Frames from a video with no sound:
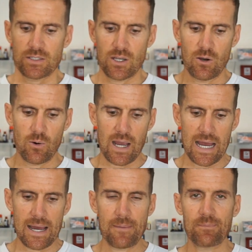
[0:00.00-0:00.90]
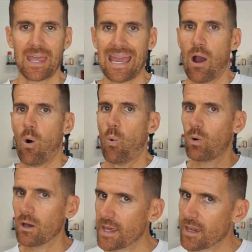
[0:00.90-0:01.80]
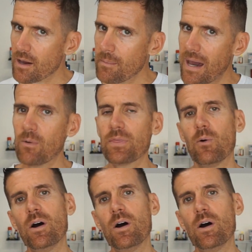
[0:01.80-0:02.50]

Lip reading: So will they come out with a